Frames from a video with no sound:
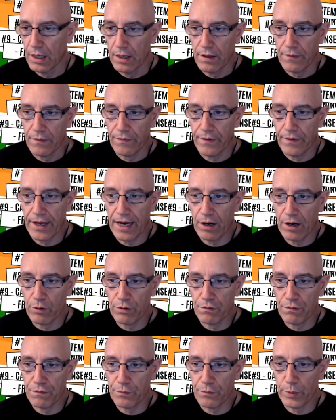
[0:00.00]
Now
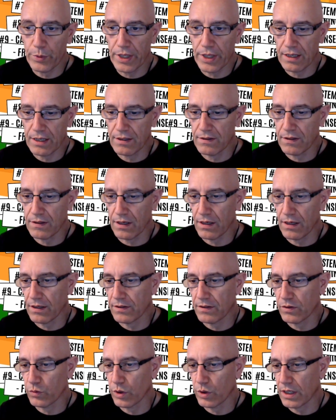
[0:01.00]
if black takes,
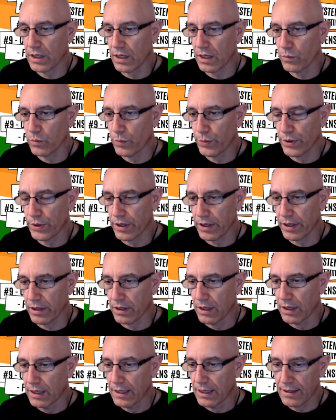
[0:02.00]
we can play
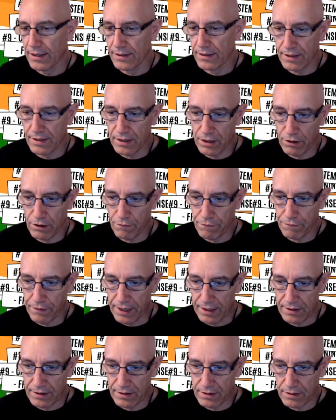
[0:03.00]
a
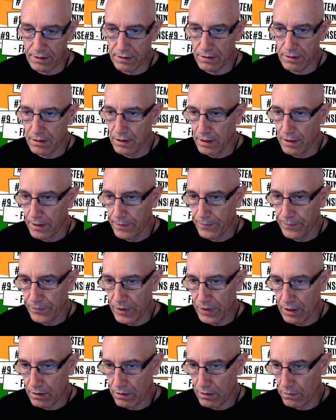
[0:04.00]
sacrifice,
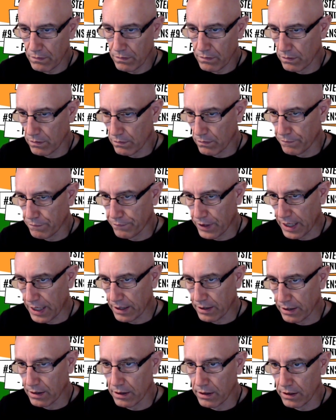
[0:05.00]
the fried
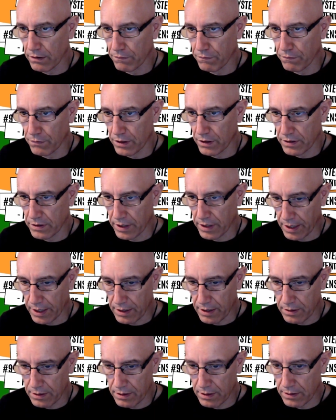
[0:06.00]
liver attack
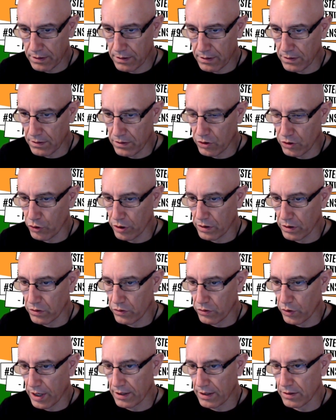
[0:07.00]
that is
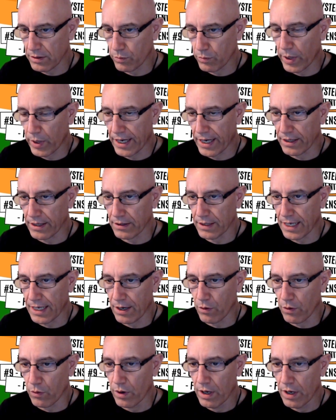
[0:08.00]
characterized by
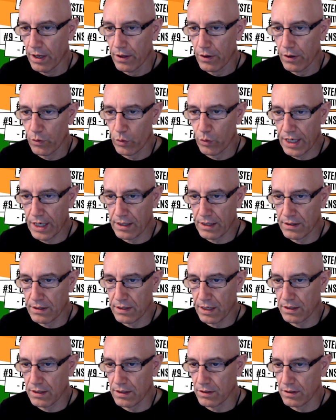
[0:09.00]
now we are
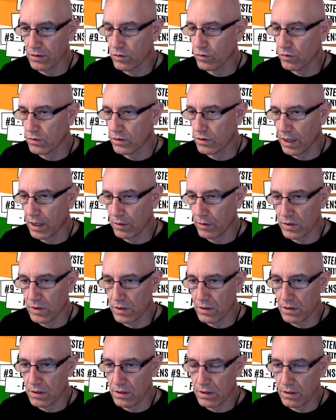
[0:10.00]
attacking two times
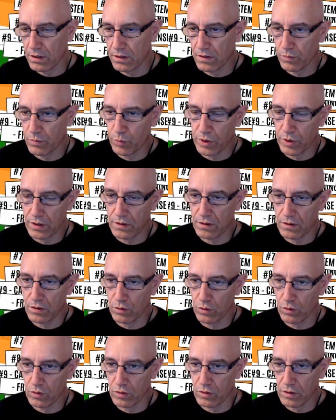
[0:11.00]
this piece,
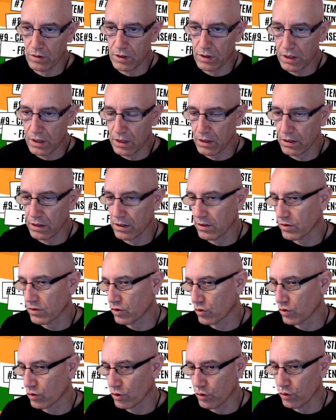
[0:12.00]
so the king needs to
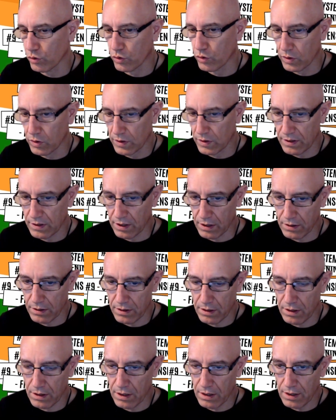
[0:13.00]
go to the
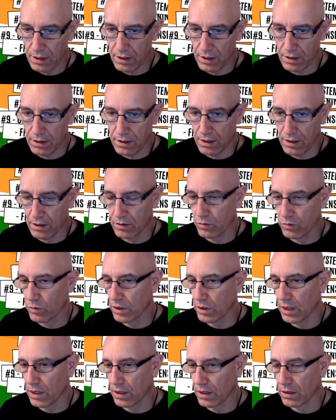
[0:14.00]
center and then we
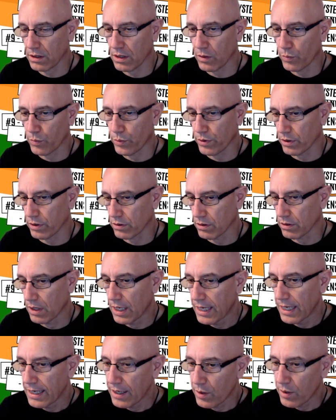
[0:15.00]
can keep on
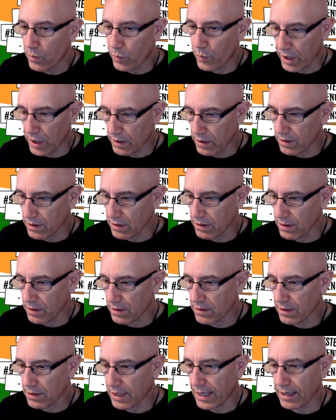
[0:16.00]
pressing this
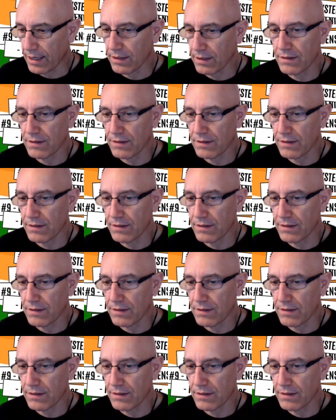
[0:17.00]
knight.